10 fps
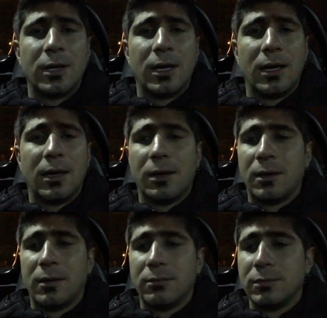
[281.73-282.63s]

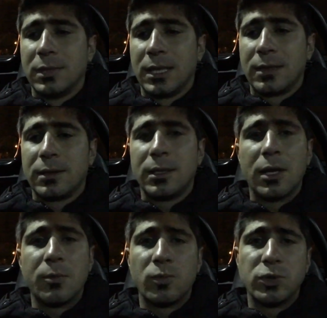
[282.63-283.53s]
Um, like, did
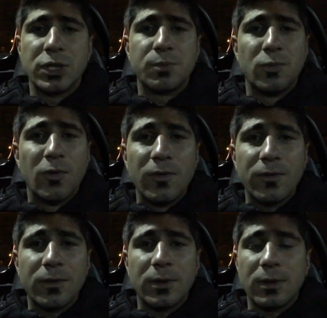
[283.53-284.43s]
I just move?